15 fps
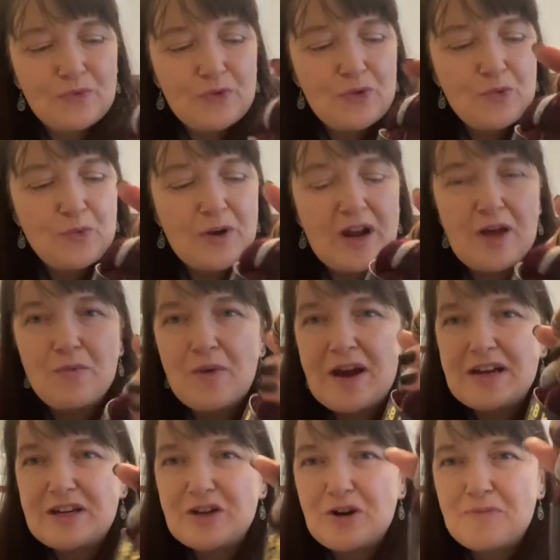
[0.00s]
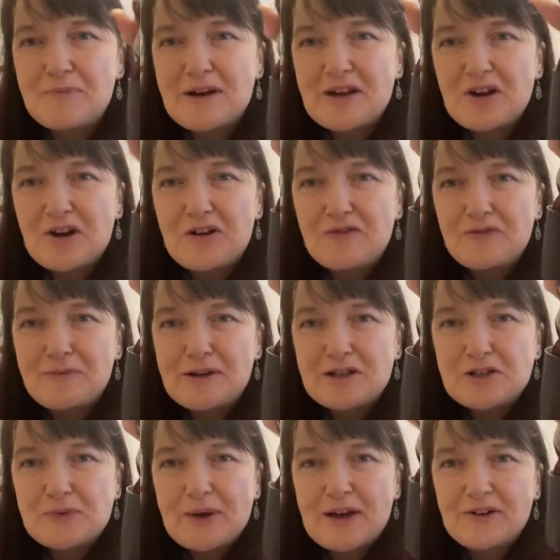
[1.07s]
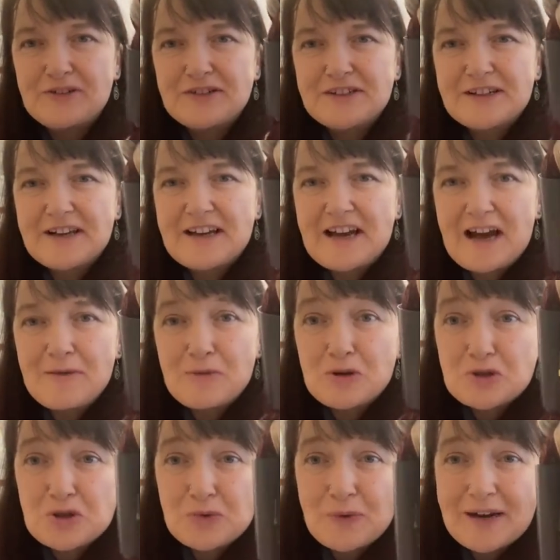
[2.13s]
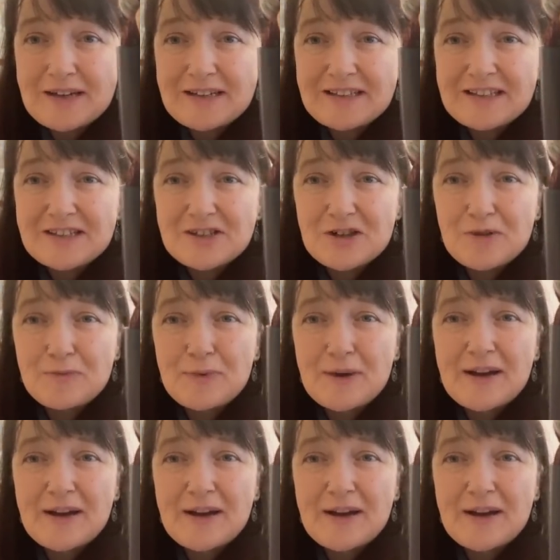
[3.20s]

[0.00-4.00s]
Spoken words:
when I'm winding up my yarn for my sweater today, I'm also winding this up,